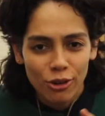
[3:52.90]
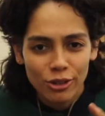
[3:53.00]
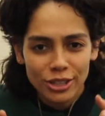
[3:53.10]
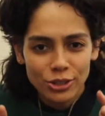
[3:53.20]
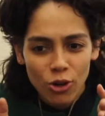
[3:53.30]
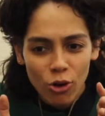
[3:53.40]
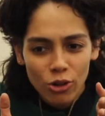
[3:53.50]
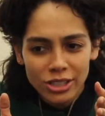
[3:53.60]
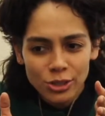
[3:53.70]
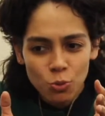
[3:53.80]
There's this,
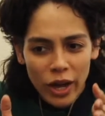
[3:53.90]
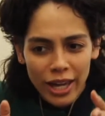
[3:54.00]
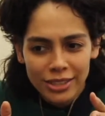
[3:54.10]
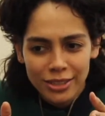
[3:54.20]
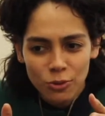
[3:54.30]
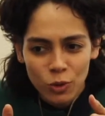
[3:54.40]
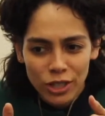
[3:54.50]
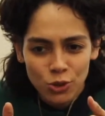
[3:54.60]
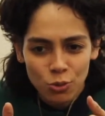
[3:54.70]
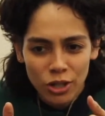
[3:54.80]
all these ways in
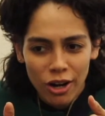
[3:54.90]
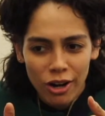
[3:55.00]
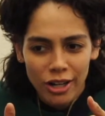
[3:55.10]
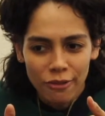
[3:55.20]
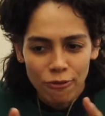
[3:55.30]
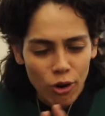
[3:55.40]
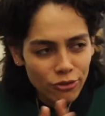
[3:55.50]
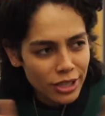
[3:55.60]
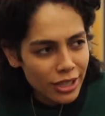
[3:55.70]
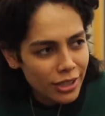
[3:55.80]
which we are
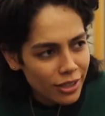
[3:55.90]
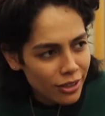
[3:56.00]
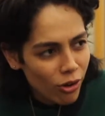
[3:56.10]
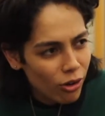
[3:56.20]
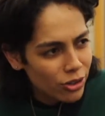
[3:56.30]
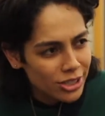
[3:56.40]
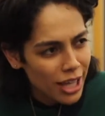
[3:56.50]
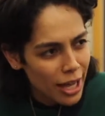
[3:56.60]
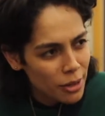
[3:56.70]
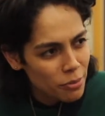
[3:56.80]
evolving all the
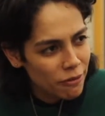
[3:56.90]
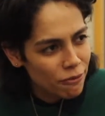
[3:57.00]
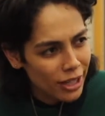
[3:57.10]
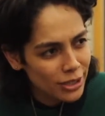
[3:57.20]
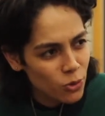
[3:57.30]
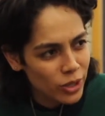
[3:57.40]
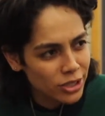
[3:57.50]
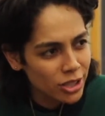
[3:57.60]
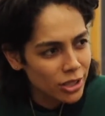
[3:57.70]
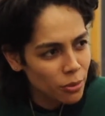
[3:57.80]
time and finding
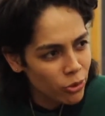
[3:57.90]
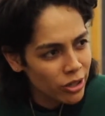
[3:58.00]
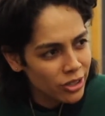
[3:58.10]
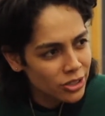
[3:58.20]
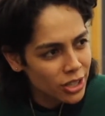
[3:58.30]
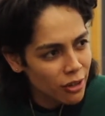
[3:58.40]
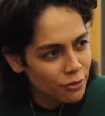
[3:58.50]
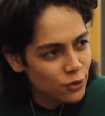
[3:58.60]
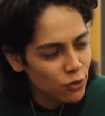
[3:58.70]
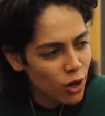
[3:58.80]
ways to liberate
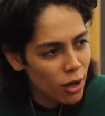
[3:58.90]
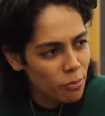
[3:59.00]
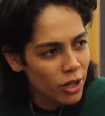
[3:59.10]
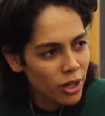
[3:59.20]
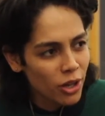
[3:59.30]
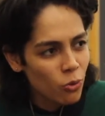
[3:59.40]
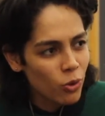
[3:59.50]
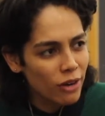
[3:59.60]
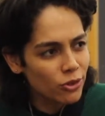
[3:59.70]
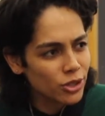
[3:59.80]
ourselves from
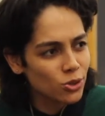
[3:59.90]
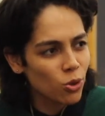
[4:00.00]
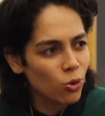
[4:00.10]
whatever is